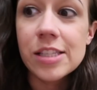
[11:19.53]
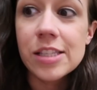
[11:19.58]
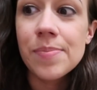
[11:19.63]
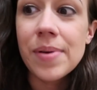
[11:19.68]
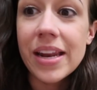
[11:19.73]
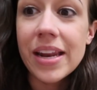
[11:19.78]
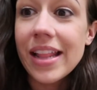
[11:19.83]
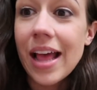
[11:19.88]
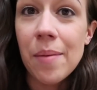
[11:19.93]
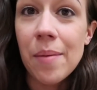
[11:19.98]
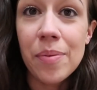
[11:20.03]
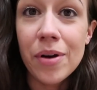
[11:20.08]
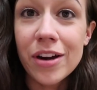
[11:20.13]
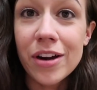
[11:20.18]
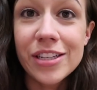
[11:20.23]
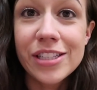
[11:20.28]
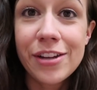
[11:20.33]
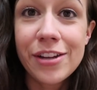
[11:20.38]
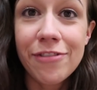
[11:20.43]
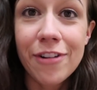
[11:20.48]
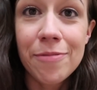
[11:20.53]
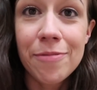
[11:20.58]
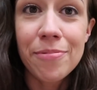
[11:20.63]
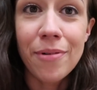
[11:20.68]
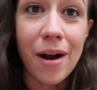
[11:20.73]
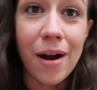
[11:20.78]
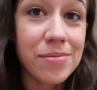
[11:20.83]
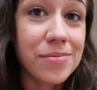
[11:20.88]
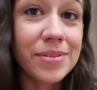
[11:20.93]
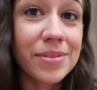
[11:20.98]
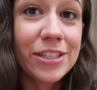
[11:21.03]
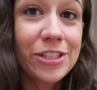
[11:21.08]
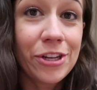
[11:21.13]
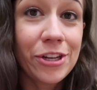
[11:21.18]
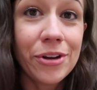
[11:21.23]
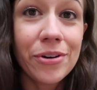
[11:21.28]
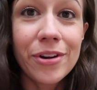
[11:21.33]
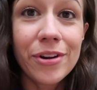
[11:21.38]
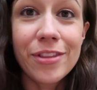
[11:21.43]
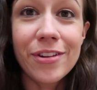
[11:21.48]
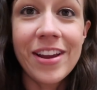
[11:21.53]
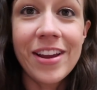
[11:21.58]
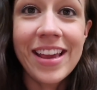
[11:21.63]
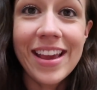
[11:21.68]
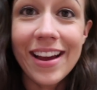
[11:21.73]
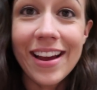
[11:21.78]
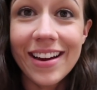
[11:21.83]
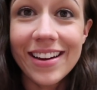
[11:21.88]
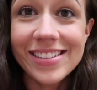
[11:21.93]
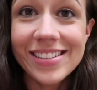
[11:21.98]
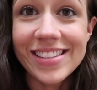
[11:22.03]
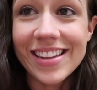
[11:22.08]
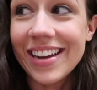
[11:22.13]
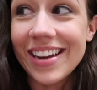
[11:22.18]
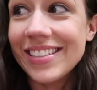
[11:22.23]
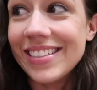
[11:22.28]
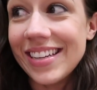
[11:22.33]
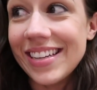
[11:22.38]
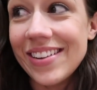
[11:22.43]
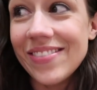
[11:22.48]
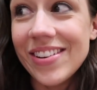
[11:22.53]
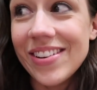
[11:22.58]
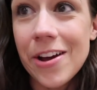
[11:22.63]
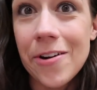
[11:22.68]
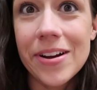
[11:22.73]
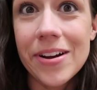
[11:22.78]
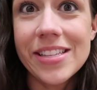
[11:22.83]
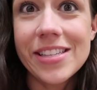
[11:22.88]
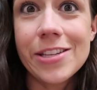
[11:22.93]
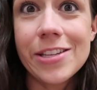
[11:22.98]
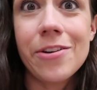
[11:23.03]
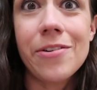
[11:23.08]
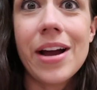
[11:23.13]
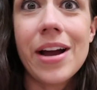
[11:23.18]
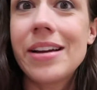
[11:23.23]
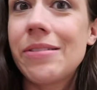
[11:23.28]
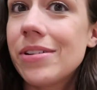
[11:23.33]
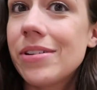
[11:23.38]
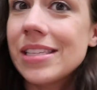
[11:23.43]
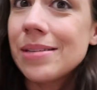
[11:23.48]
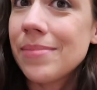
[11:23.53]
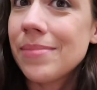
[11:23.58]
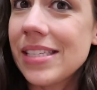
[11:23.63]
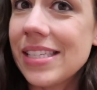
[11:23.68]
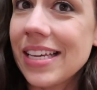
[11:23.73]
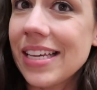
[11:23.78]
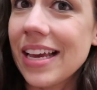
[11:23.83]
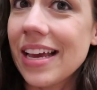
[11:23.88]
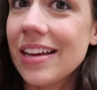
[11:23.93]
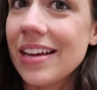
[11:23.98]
it's been in that purse for probably 2 or 3 years and I didn't even know it, so yeah, I wasn't missing